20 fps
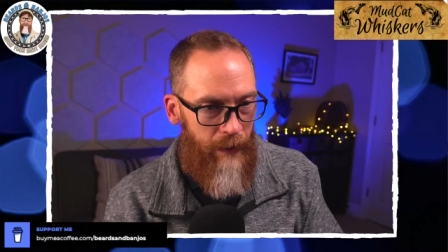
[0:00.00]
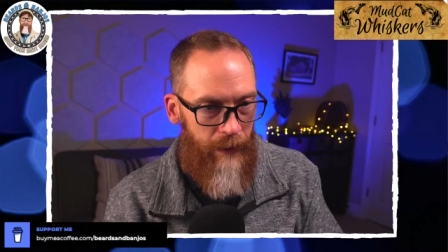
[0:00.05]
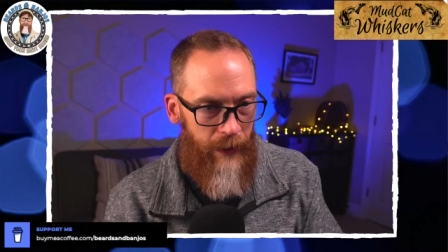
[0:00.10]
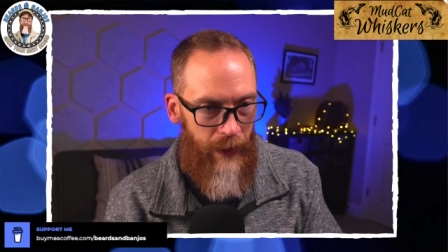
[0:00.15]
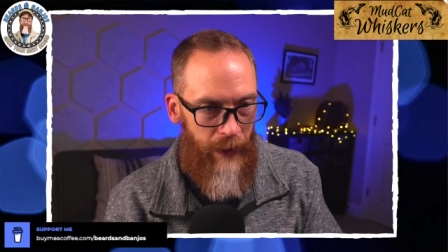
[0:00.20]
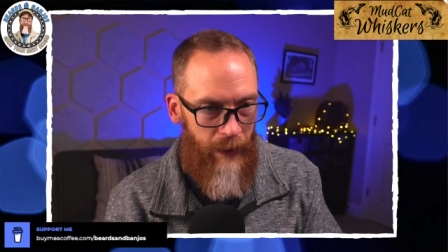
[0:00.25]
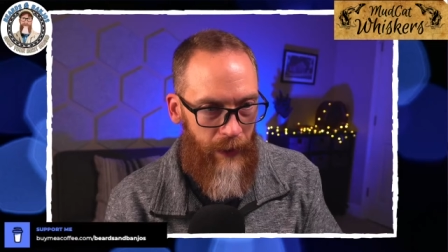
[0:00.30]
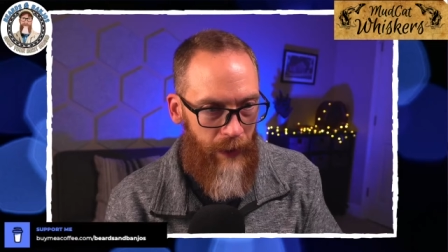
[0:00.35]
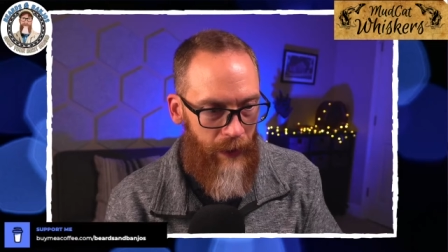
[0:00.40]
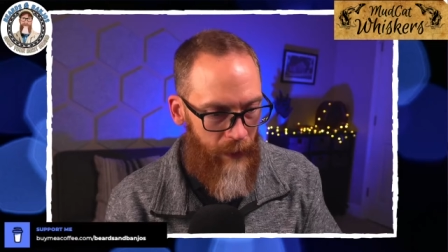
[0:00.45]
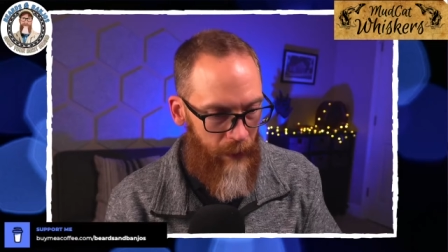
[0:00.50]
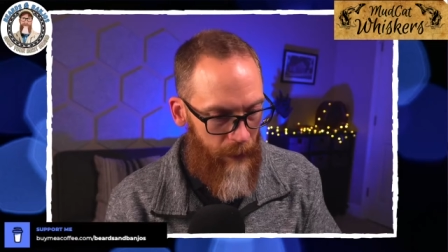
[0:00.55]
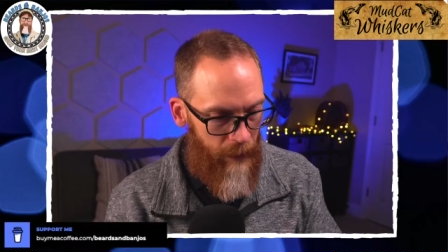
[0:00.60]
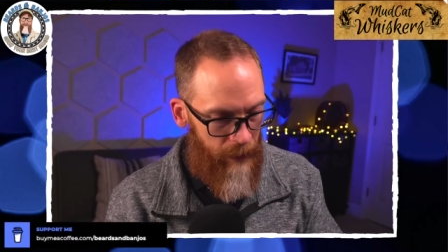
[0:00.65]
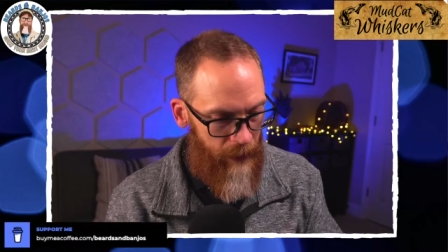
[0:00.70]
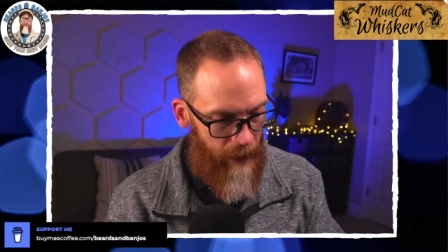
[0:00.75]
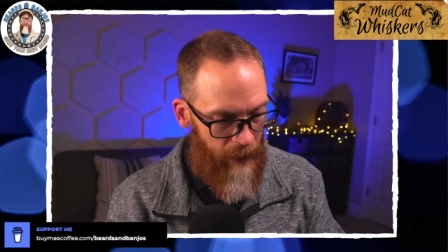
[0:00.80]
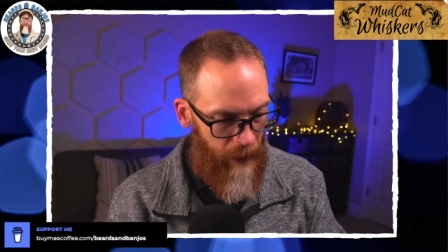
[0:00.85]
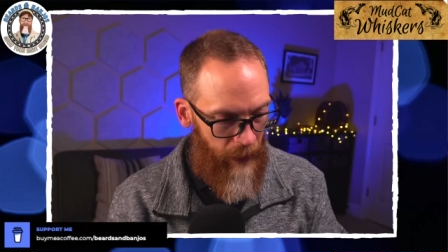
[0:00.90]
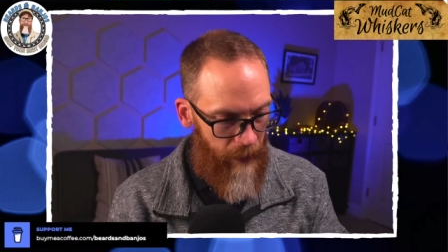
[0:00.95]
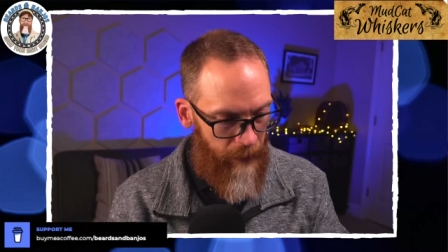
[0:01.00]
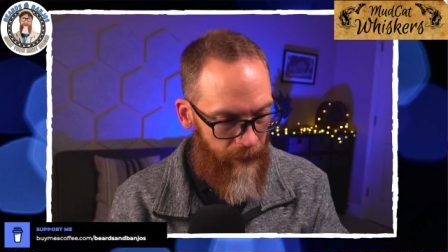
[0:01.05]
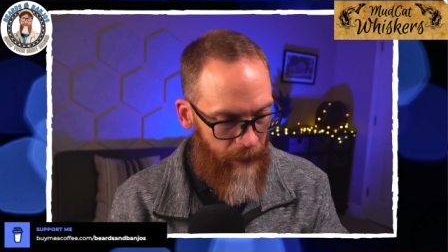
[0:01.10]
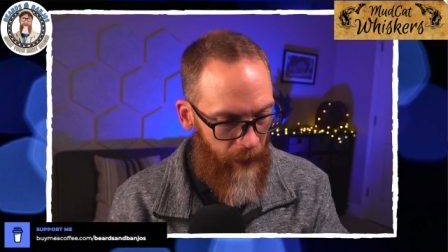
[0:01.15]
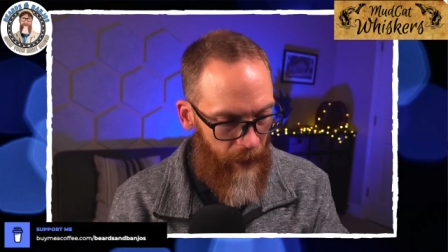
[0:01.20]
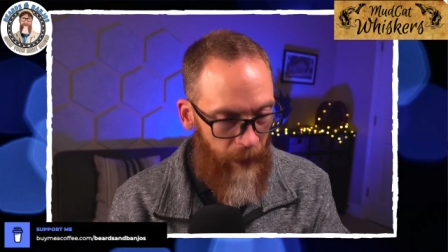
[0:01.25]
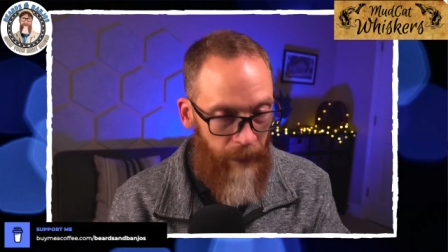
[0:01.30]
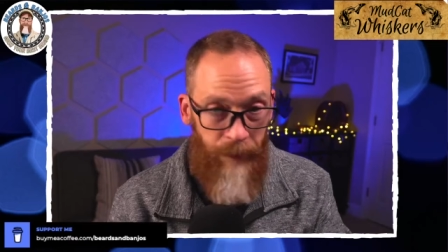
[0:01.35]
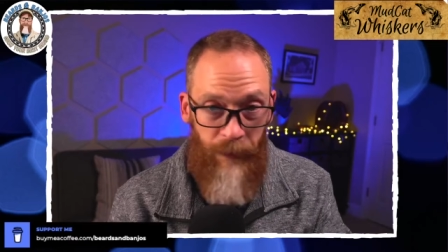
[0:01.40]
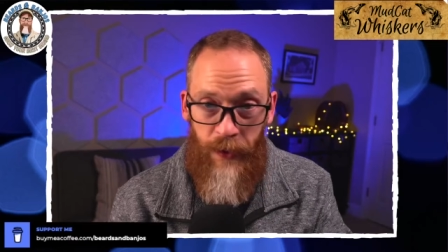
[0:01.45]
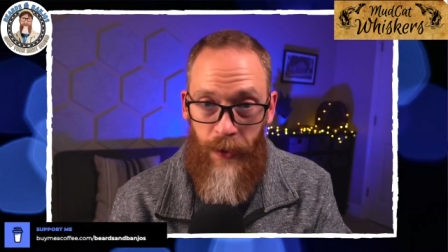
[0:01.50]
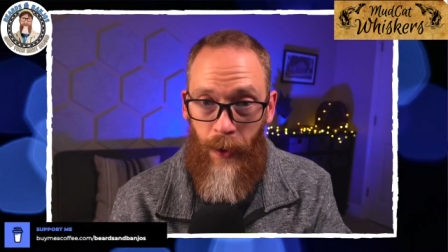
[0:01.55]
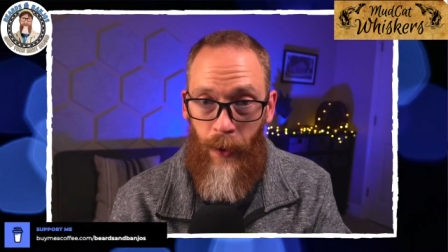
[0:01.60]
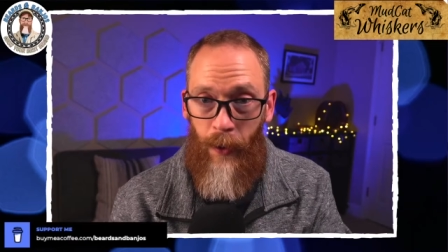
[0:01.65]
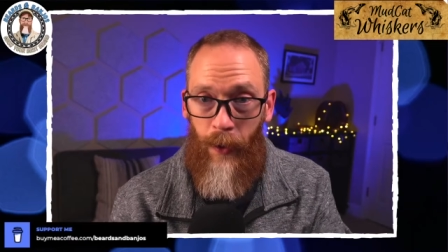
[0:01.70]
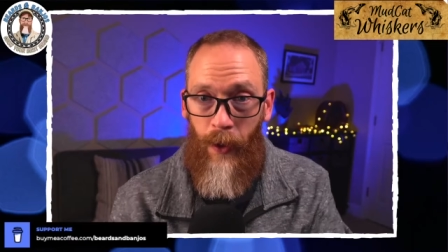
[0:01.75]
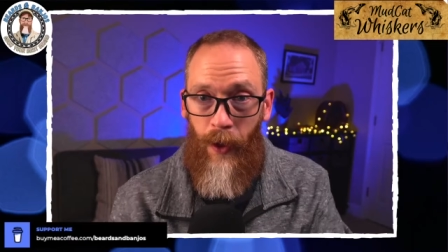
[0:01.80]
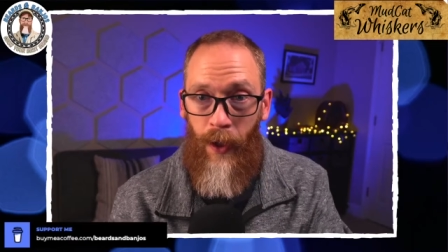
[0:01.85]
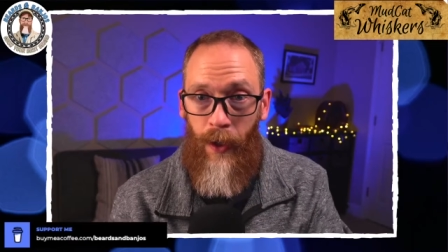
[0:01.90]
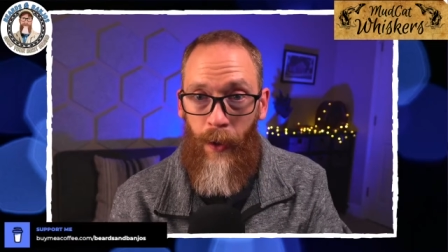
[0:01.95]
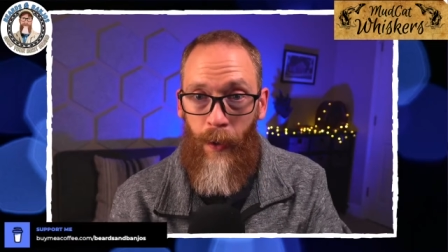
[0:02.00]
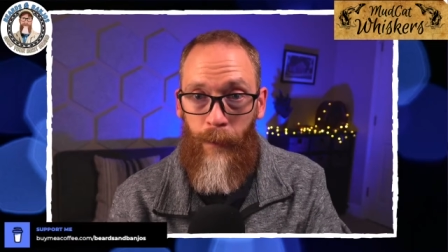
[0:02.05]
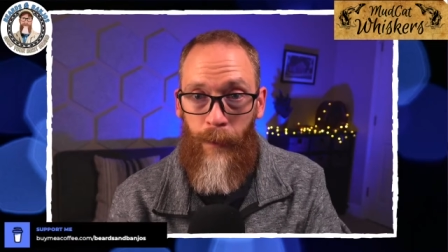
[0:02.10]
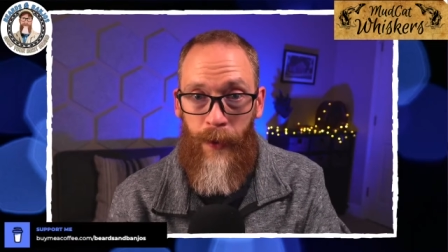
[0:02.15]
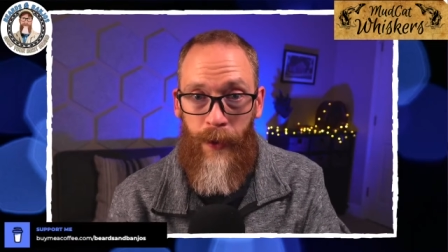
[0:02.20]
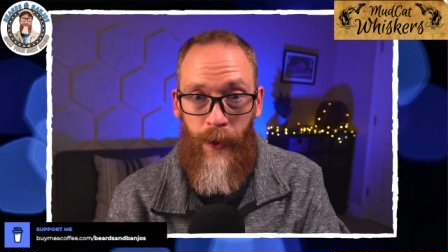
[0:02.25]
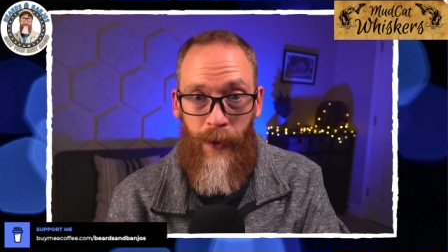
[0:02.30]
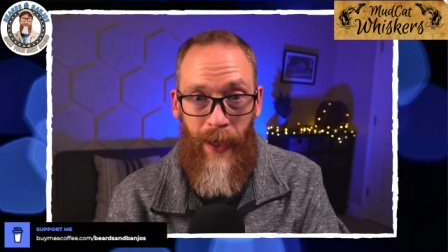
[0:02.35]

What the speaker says: Very cool stuff. So hopefully